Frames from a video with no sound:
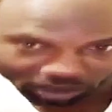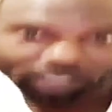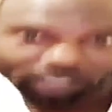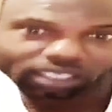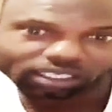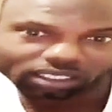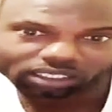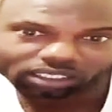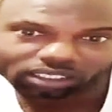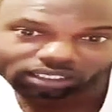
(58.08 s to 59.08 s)
Yeah
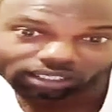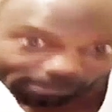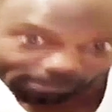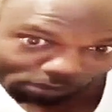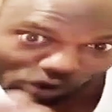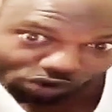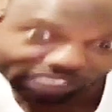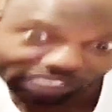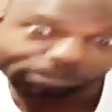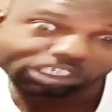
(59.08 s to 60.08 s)
dog. A
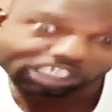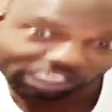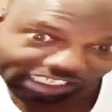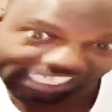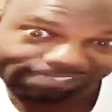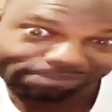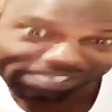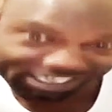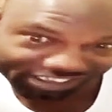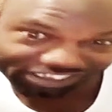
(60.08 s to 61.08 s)
boy named Chicken
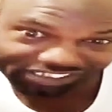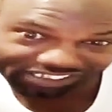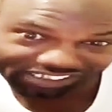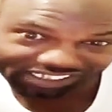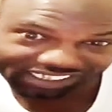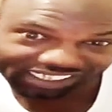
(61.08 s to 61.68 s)
and Beer now.